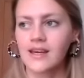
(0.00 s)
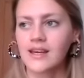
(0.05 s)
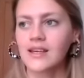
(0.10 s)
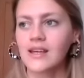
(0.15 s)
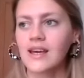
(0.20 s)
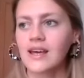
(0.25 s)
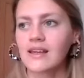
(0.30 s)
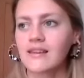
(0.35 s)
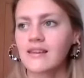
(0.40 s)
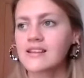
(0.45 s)

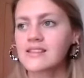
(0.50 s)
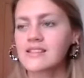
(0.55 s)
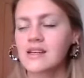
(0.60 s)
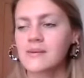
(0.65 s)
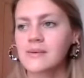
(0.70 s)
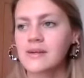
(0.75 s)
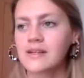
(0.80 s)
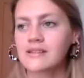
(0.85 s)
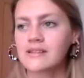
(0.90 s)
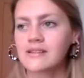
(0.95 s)
Yeah,
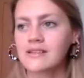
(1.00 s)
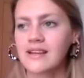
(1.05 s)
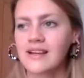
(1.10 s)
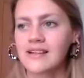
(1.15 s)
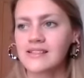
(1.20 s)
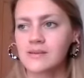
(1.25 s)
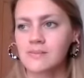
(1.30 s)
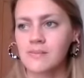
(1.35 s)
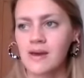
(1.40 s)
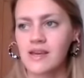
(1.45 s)

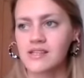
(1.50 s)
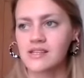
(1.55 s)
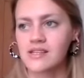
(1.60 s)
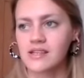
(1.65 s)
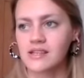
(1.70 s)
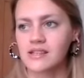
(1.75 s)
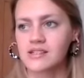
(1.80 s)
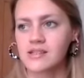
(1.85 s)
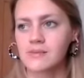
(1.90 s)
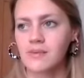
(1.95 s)
that's
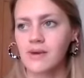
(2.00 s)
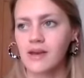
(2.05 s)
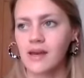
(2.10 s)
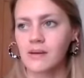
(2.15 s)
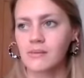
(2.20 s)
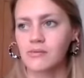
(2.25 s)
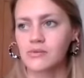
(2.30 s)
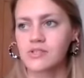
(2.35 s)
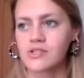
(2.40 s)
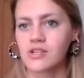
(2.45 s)
amazing to be
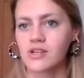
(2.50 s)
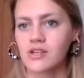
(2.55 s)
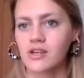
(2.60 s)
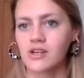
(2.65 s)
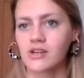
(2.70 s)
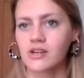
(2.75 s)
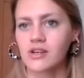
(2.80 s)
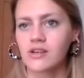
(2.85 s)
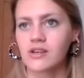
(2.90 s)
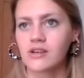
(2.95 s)
able
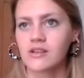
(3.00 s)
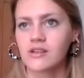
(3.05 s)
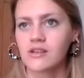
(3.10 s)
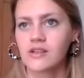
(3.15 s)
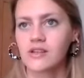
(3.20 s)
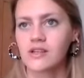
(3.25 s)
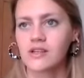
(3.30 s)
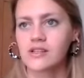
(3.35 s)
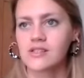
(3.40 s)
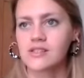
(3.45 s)
to
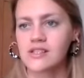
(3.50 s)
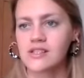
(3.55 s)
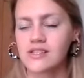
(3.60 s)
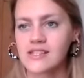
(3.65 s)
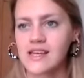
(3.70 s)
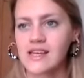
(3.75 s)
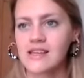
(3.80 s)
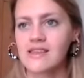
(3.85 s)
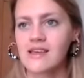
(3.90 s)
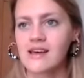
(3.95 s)

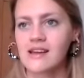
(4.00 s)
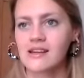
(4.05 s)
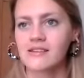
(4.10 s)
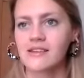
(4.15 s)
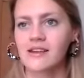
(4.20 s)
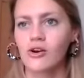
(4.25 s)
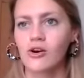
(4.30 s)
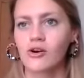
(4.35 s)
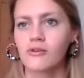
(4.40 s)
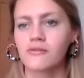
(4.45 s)
see that. And I
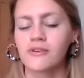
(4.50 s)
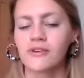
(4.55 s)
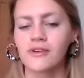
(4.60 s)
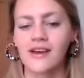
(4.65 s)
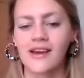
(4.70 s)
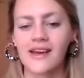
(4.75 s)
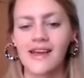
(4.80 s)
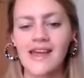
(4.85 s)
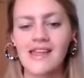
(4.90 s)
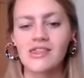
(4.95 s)
think often,
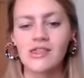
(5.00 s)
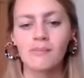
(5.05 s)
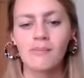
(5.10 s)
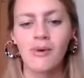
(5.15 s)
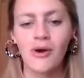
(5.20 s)
like in the